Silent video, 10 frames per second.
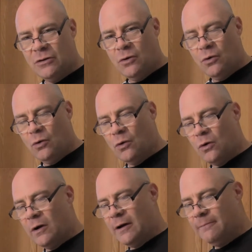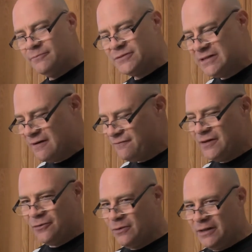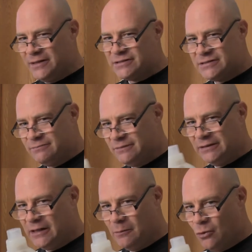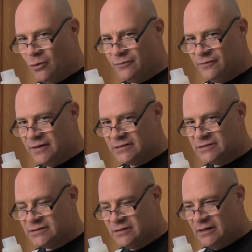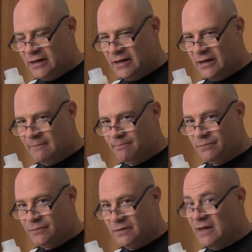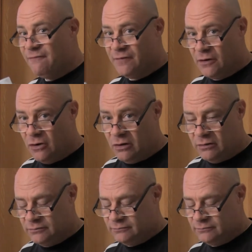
or stuff that are really just a little more than this, if at all.